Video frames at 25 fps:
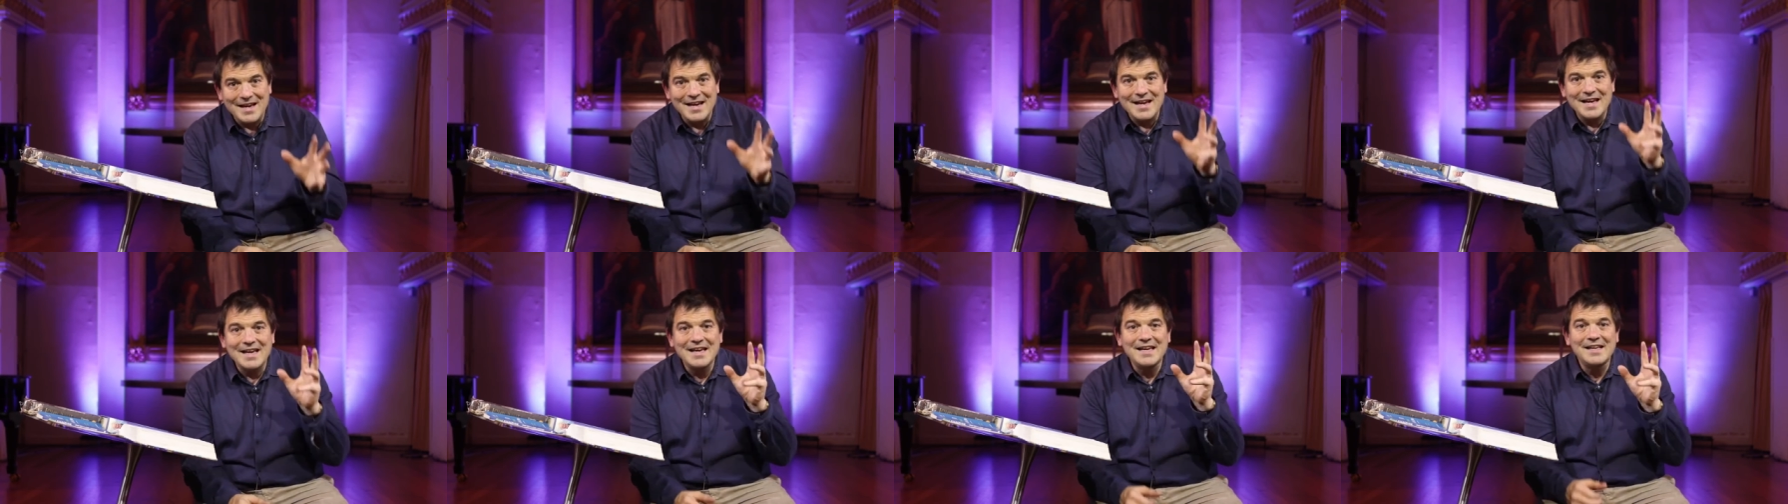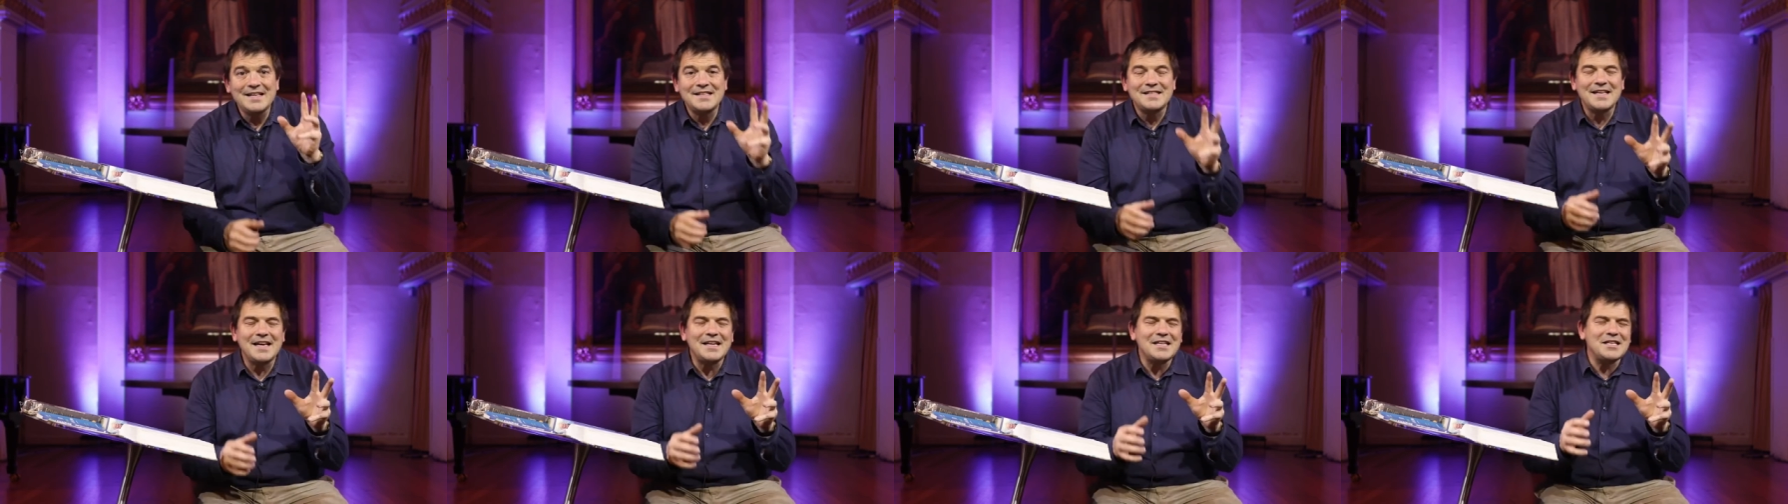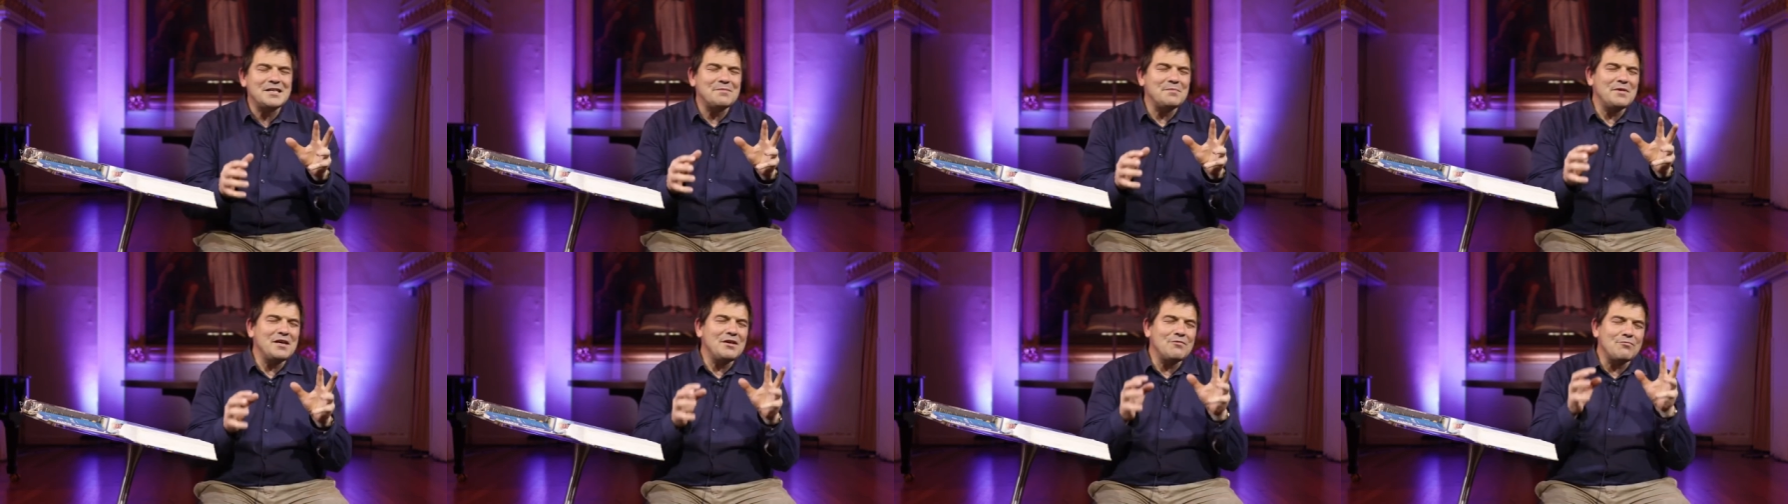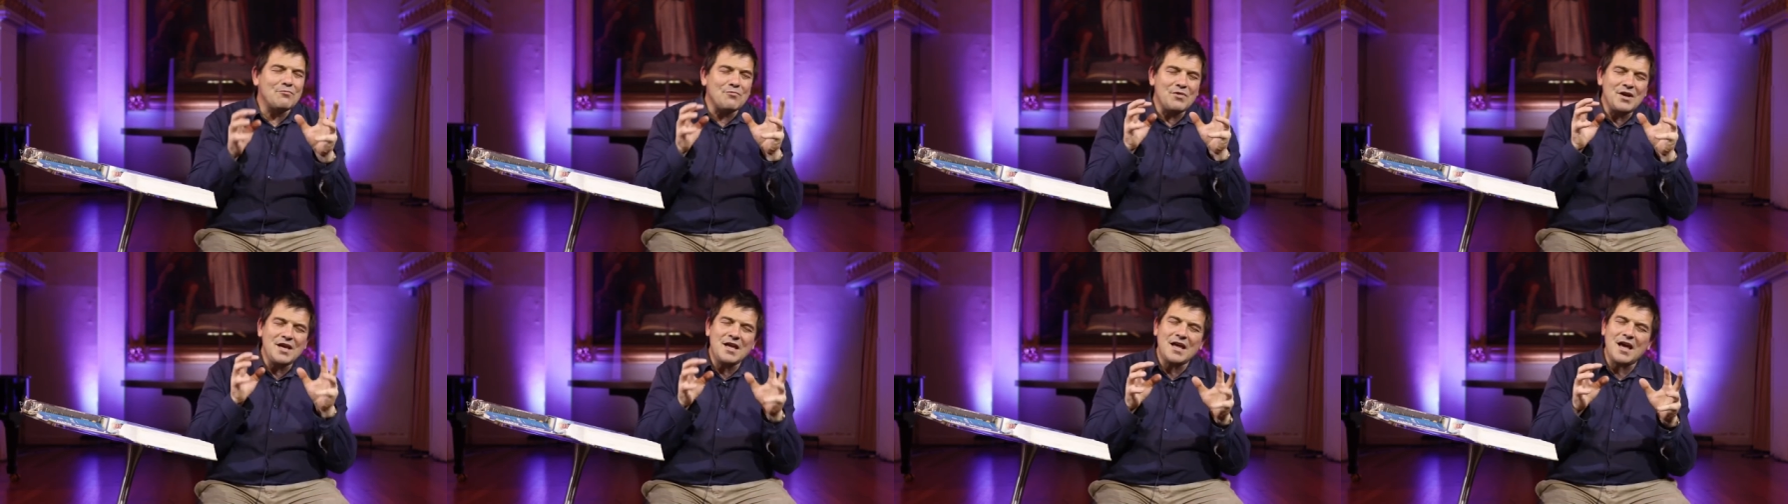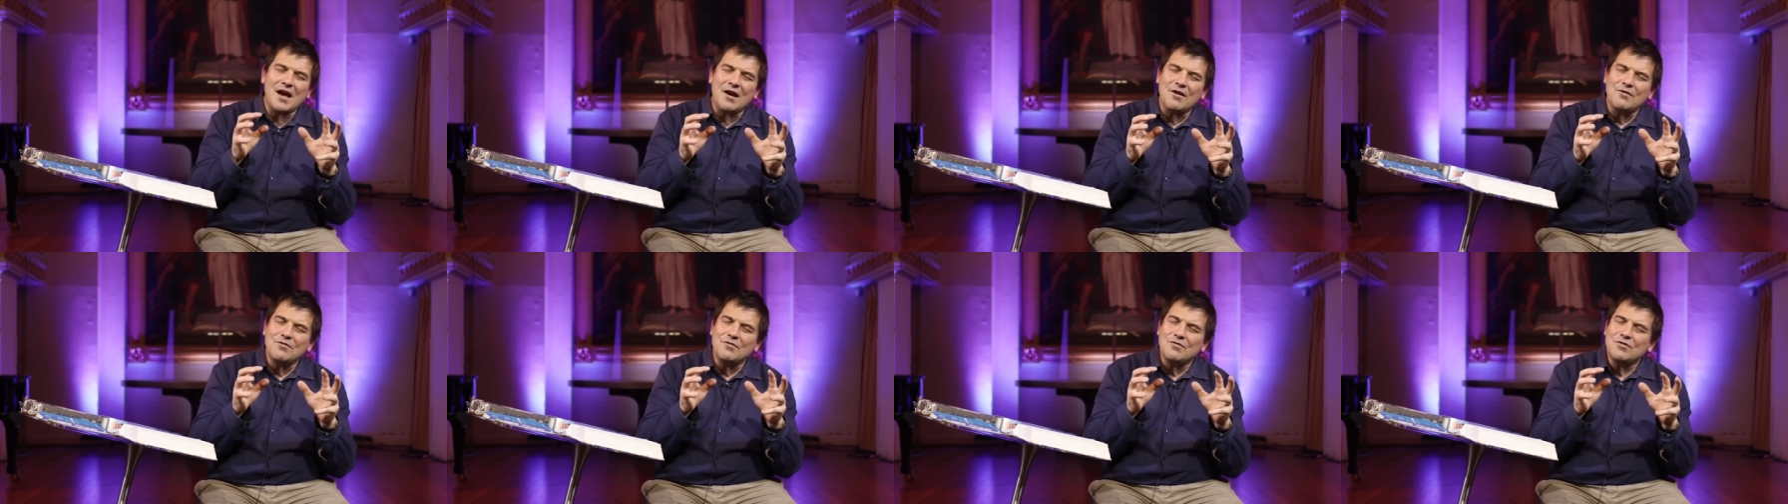He said to me,
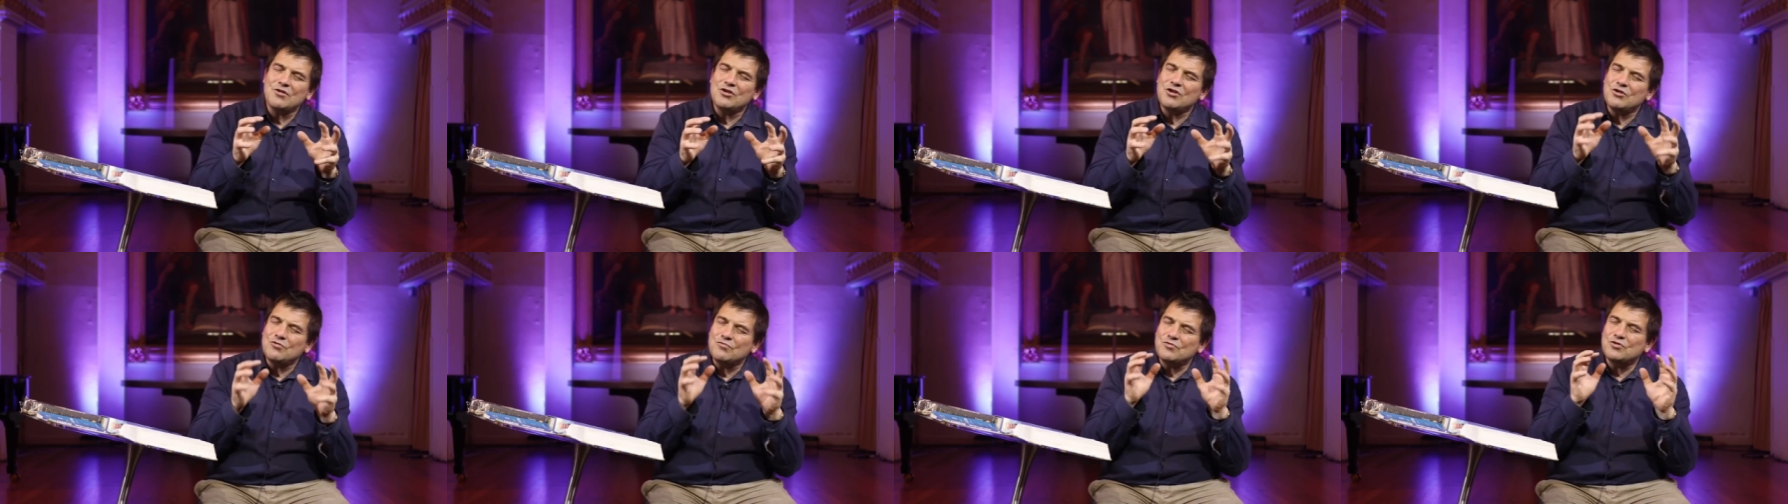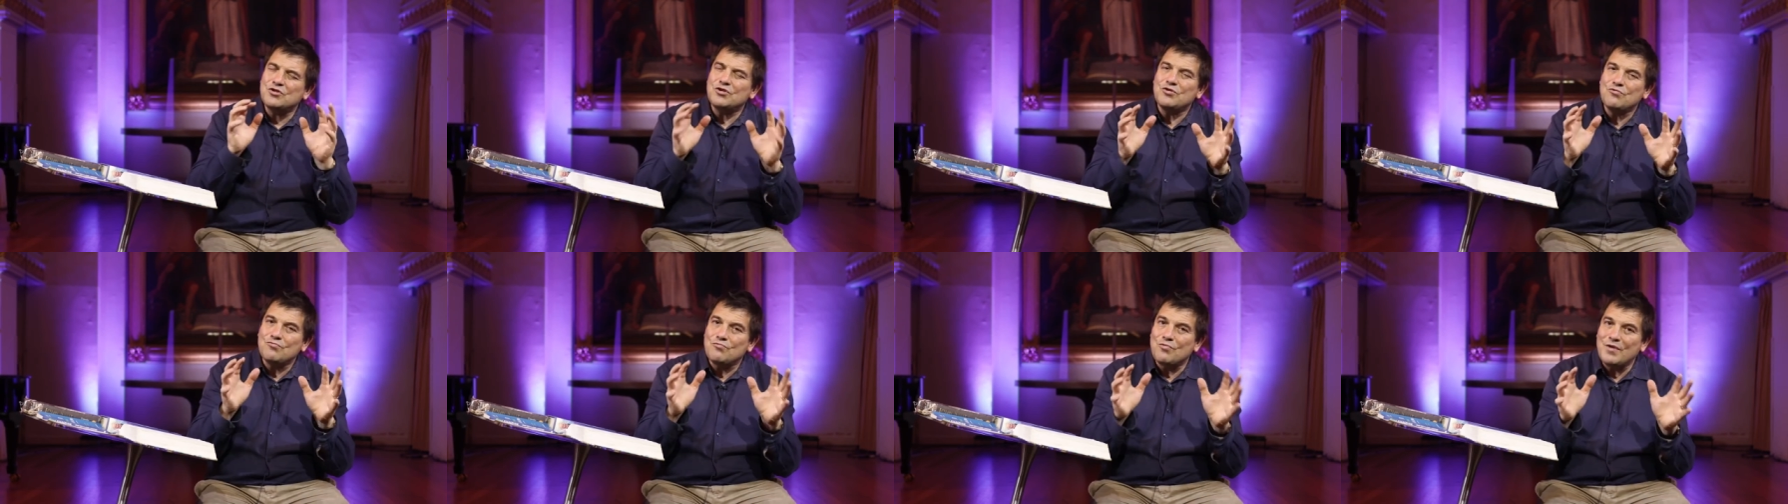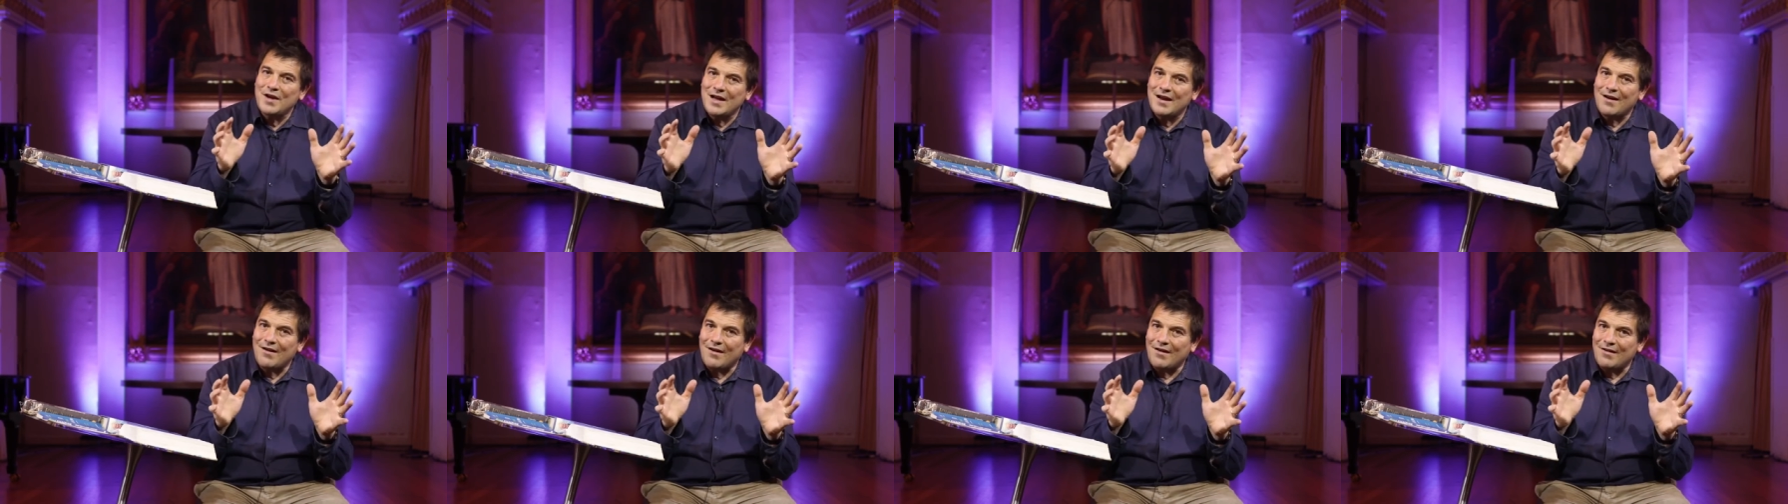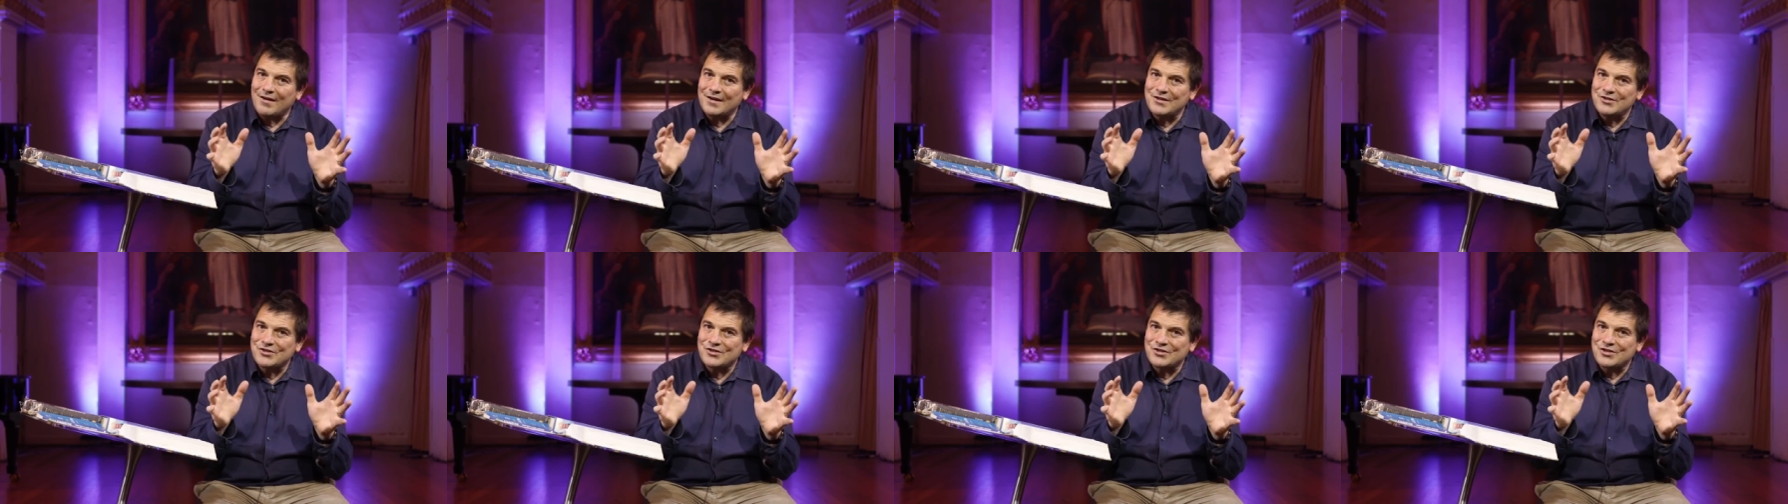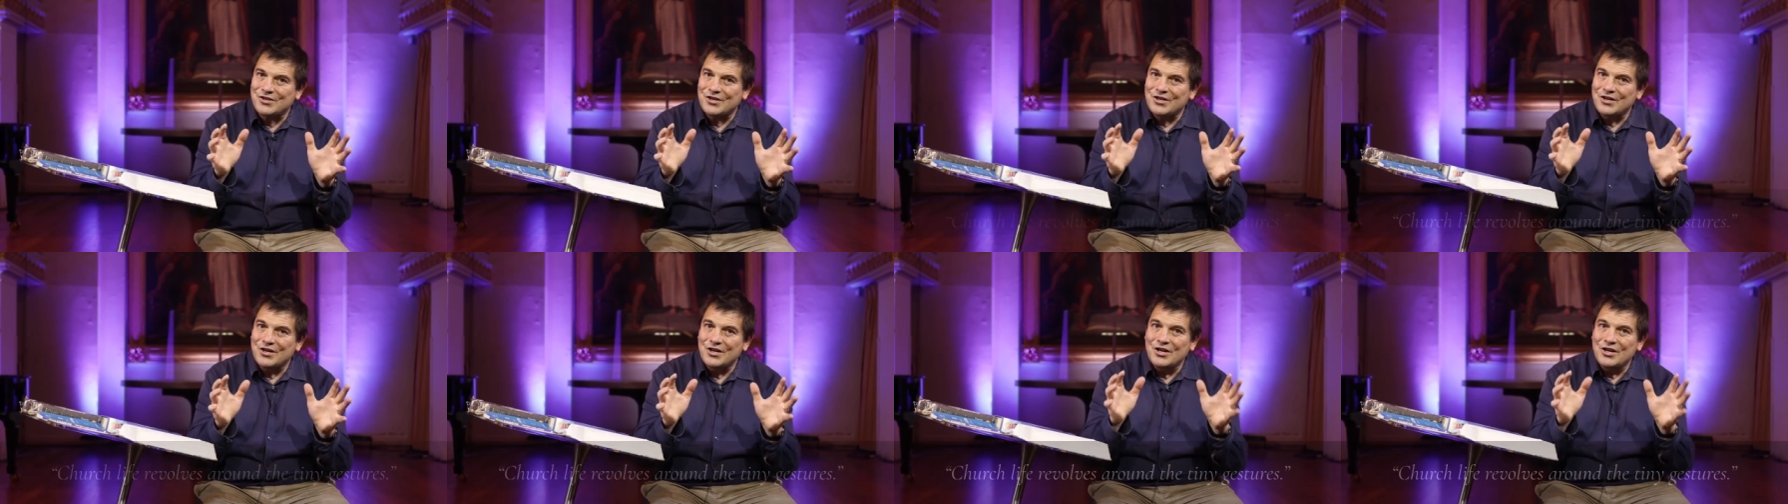Rico, you do realise